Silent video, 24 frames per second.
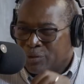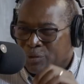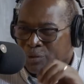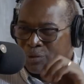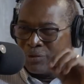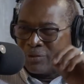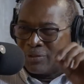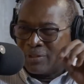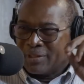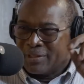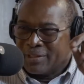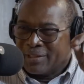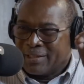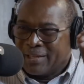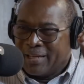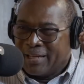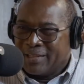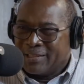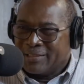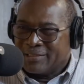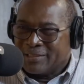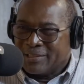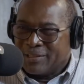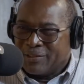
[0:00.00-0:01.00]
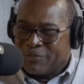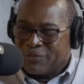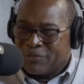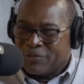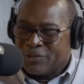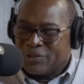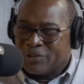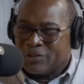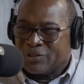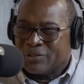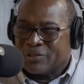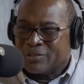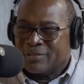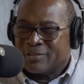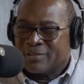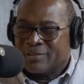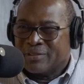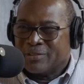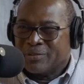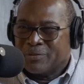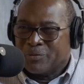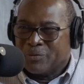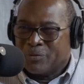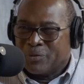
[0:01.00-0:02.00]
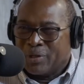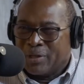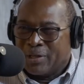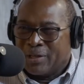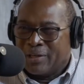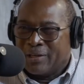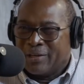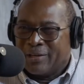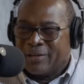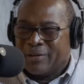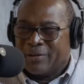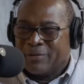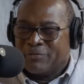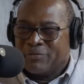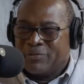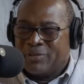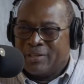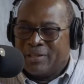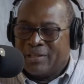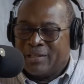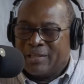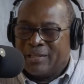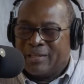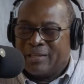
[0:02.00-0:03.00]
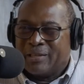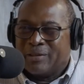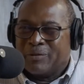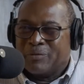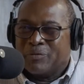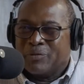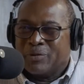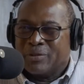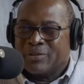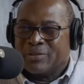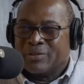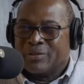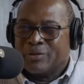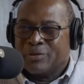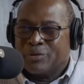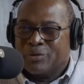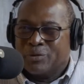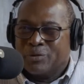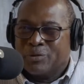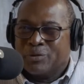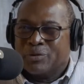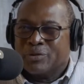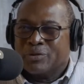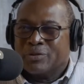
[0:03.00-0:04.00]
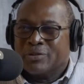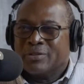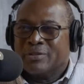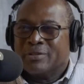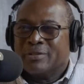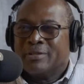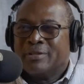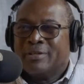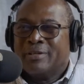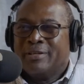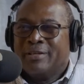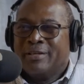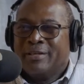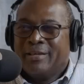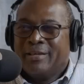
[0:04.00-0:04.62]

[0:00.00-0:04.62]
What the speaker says: do you think that is an efficient way of dealing with Google